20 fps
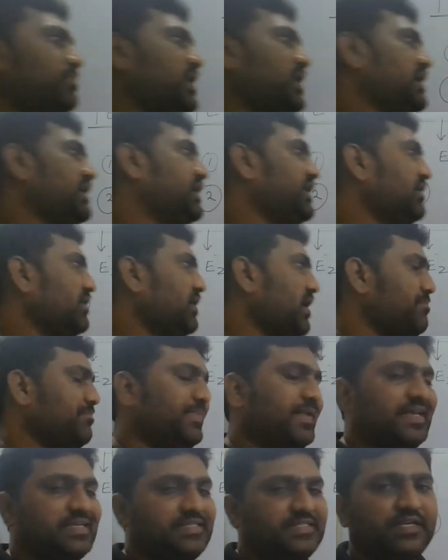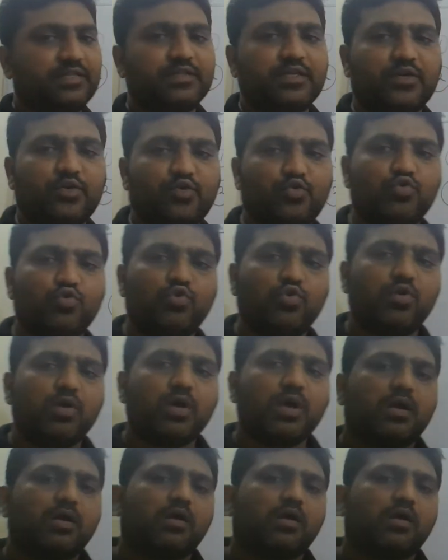placing the two